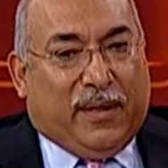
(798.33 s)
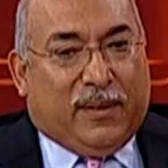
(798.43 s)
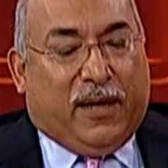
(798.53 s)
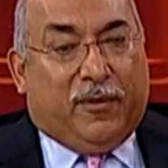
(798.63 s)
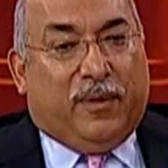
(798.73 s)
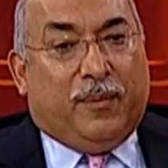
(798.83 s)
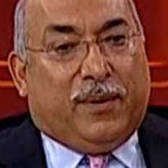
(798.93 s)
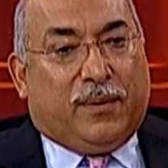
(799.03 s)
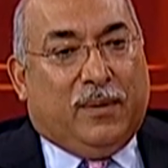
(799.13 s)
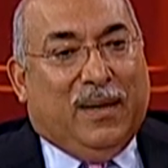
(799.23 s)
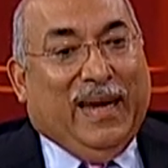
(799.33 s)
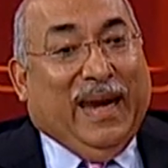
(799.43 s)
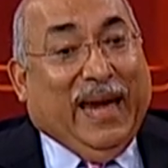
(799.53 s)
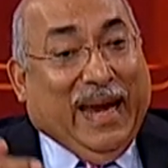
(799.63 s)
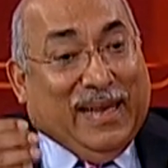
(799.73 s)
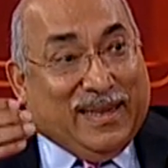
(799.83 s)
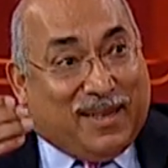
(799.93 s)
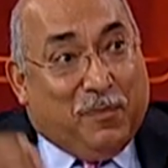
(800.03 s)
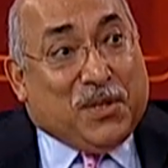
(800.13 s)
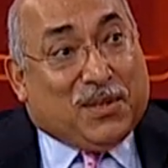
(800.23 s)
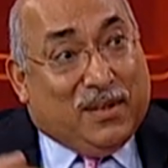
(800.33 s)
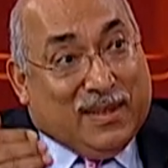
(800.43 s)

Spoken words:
Integrity Commission. And the commission